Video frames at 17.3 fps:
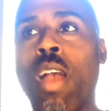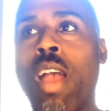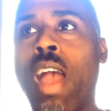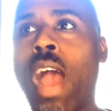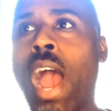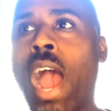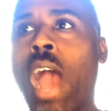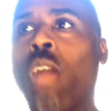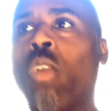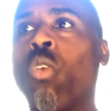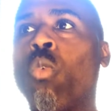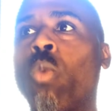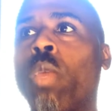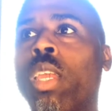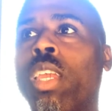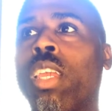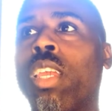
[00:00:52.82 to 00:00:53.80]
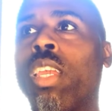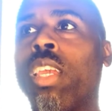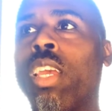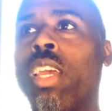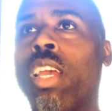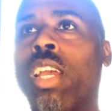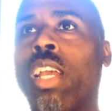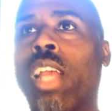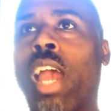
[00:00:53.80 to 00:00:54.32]
how do we
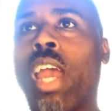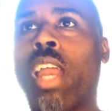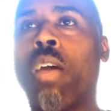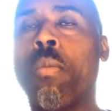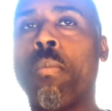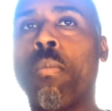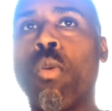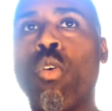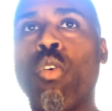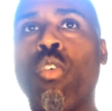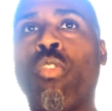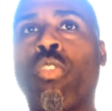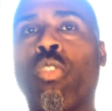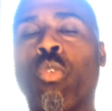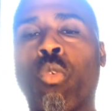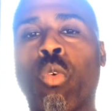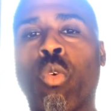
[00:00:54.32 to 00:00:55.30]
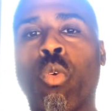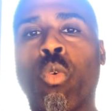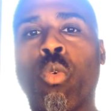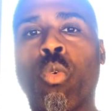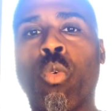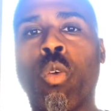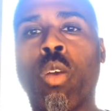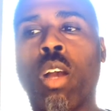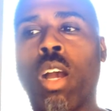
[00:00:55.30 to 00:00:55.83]
kind of move
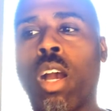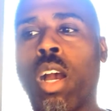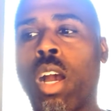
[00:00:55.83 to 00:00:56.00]
through